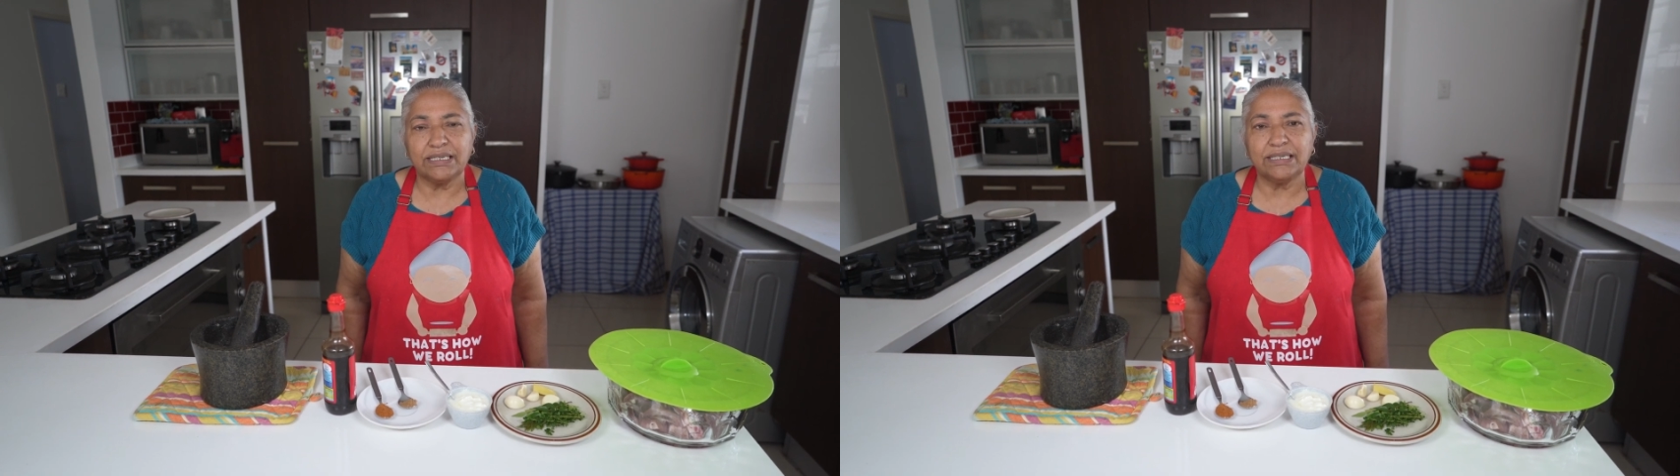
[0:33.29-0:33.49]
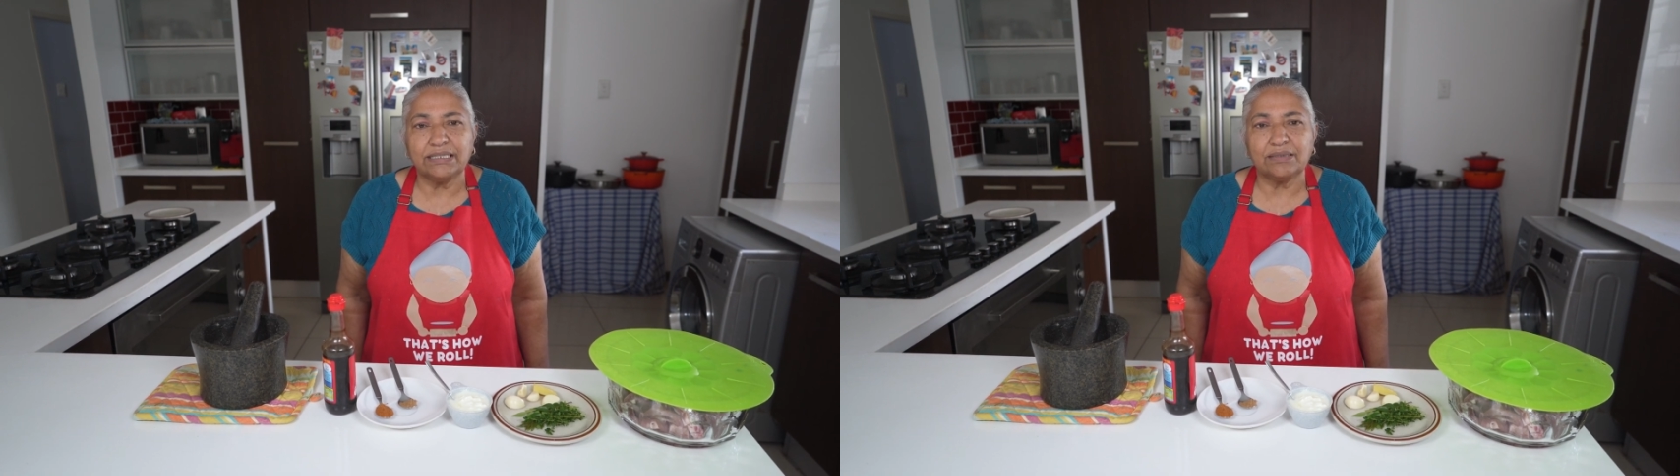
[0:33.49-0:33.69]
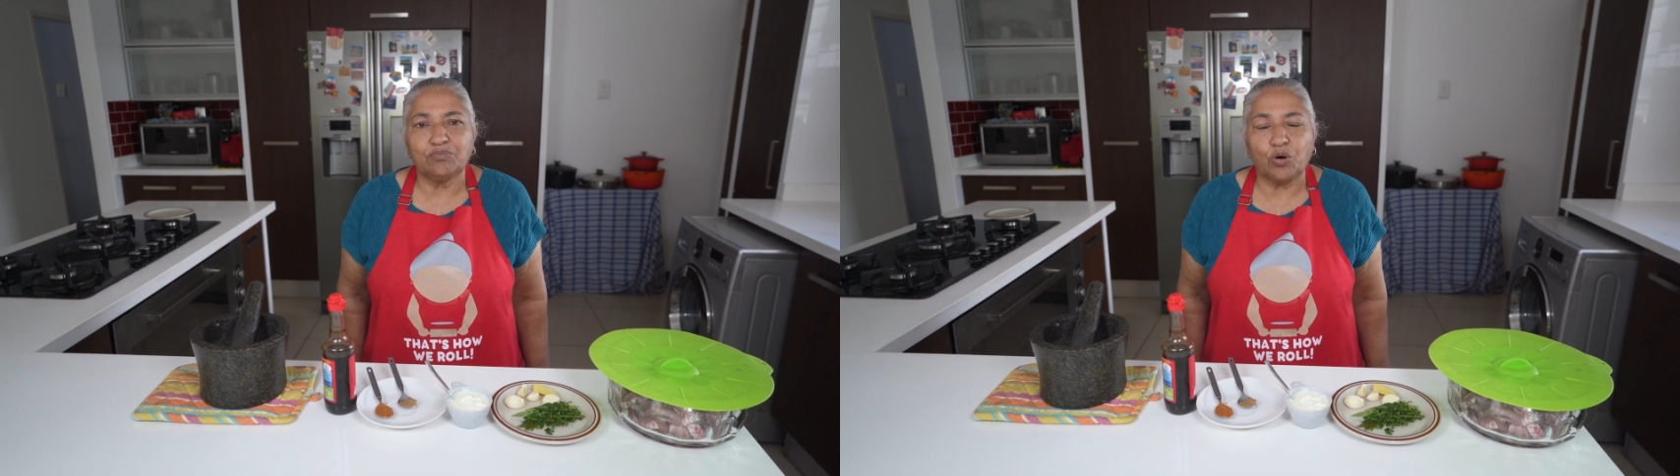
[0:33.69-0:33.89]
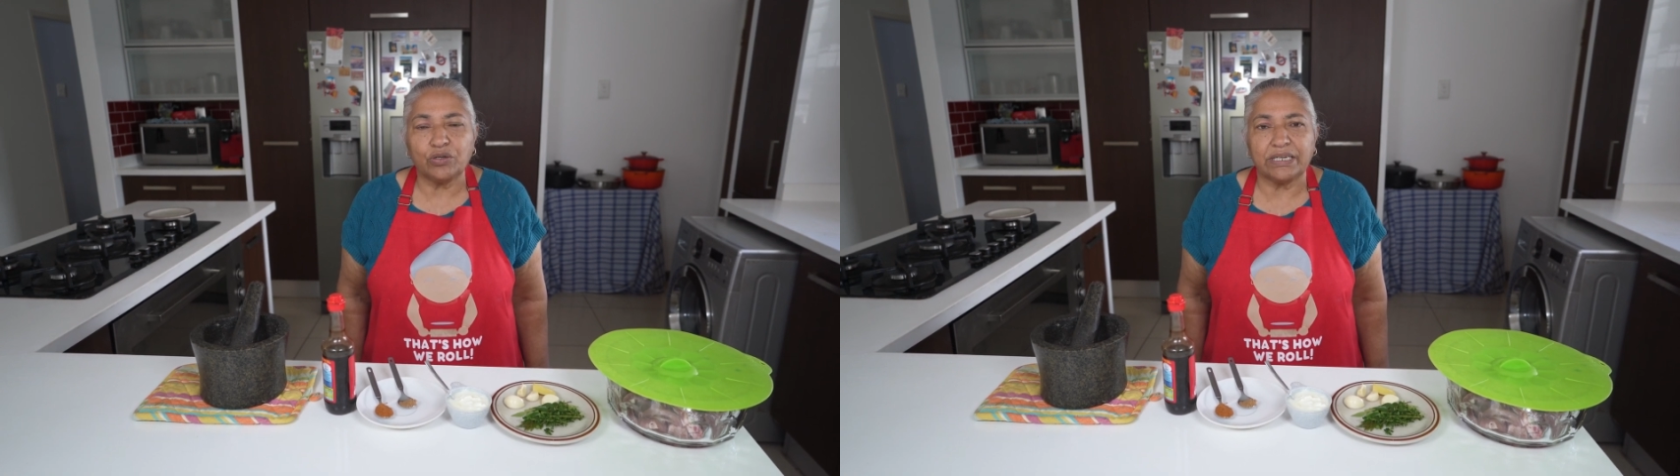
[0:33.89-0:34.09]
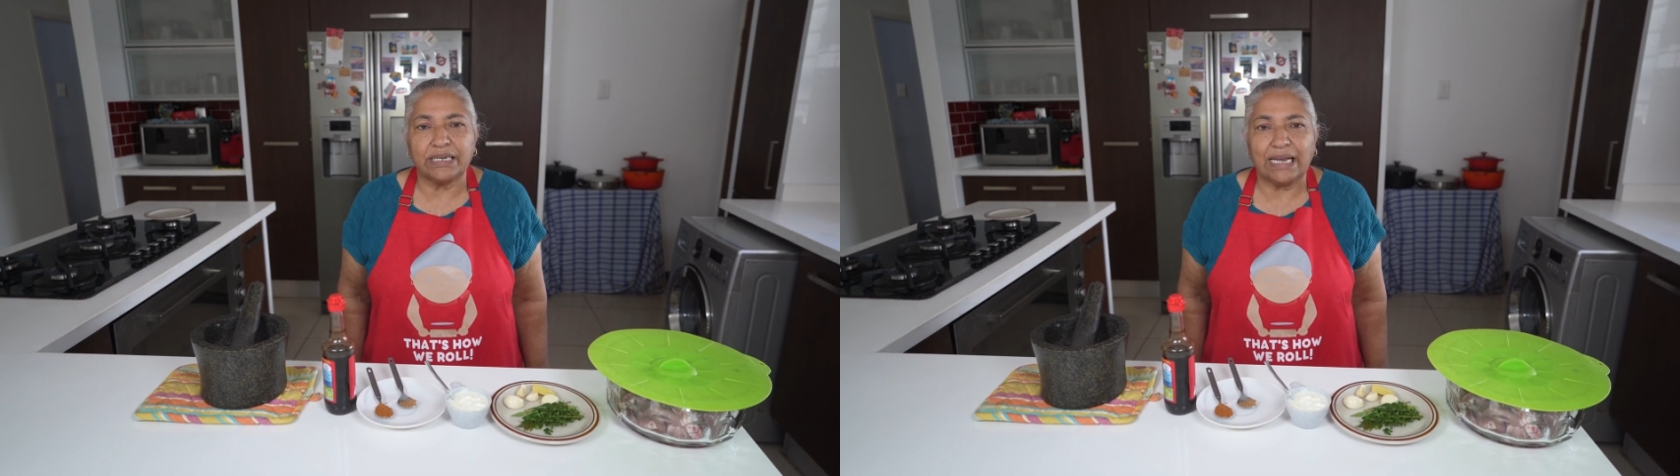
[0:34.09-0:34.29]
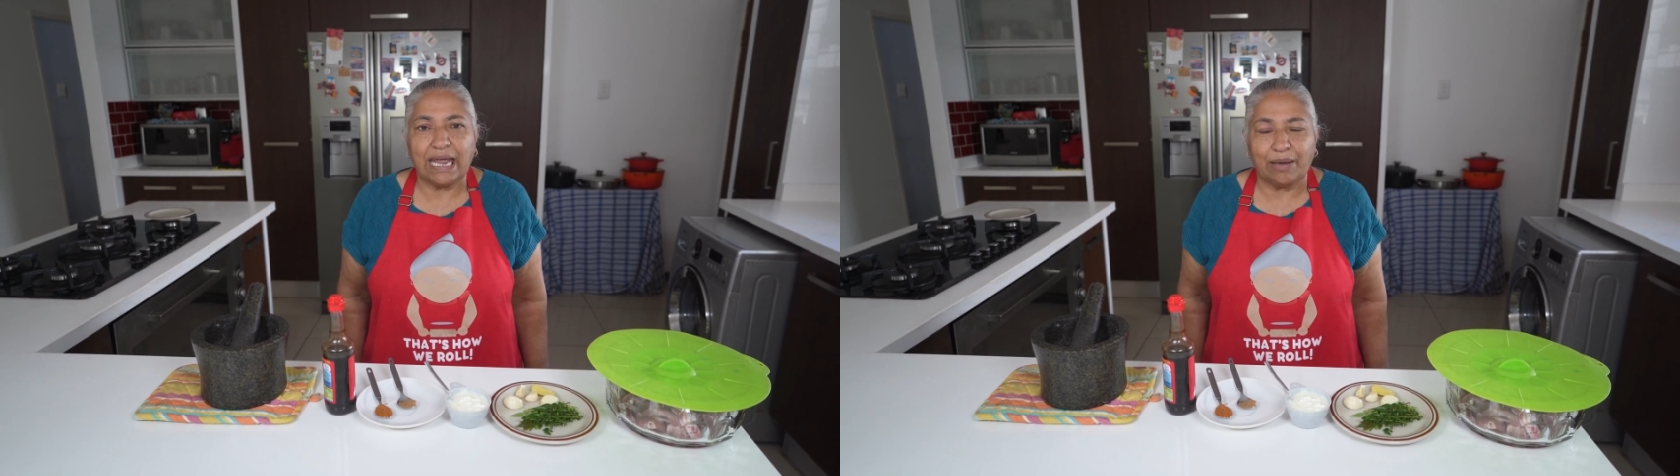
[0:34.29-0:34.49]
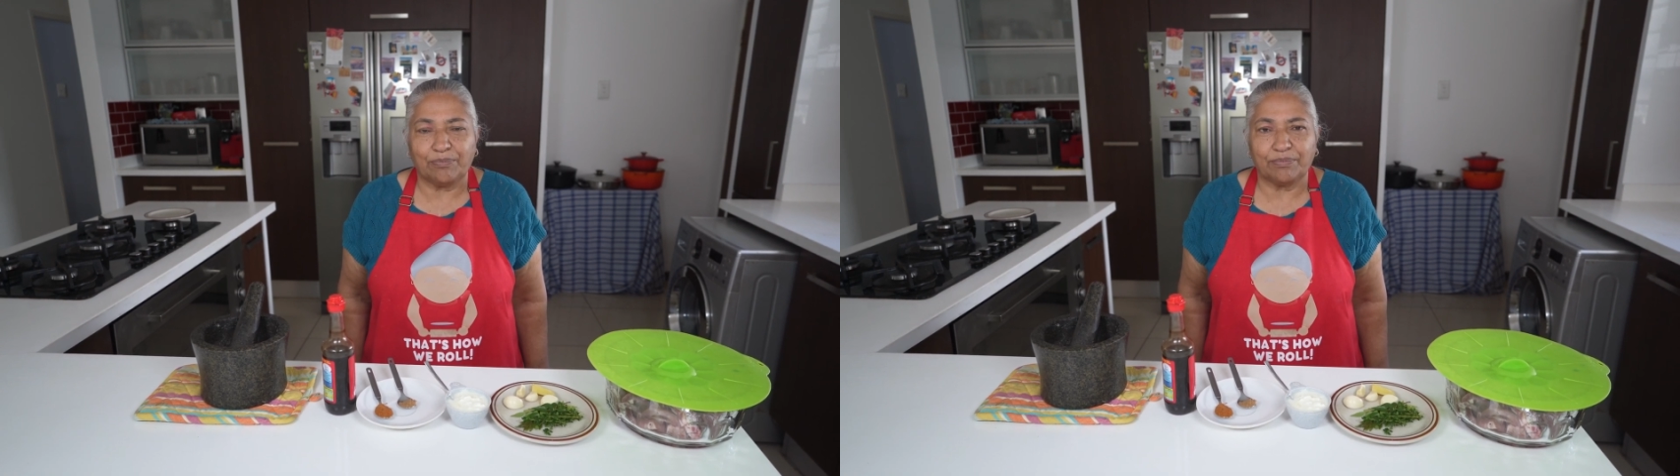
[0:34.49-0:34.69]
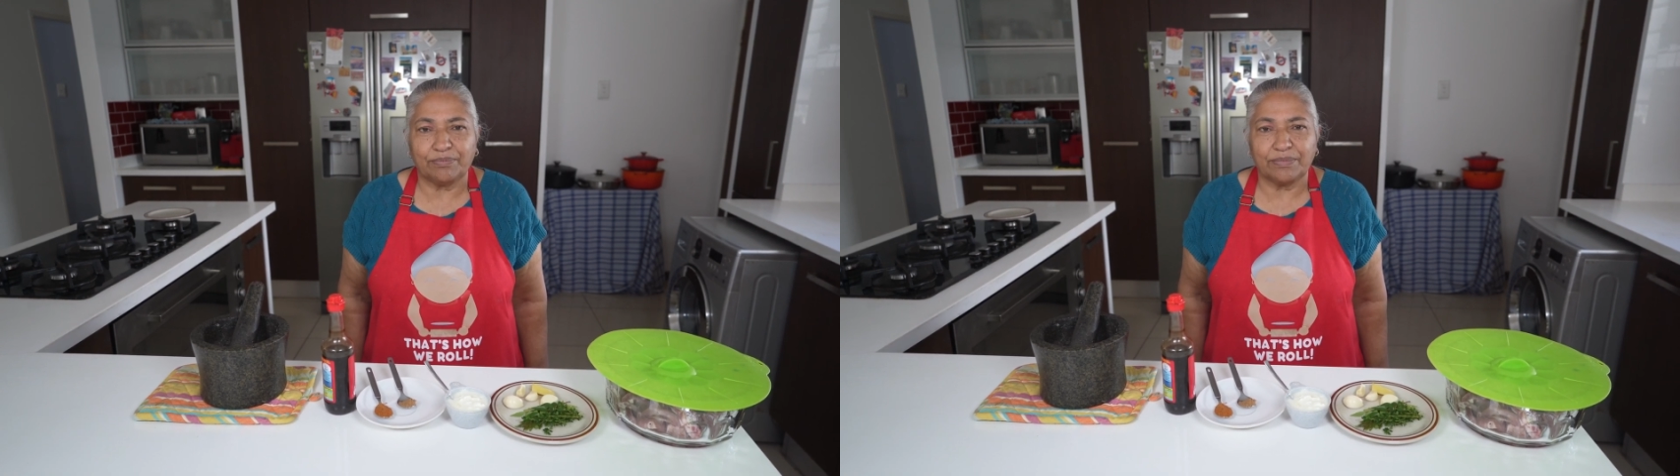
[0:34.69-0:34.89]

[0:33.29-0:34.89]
eaten more than lamb.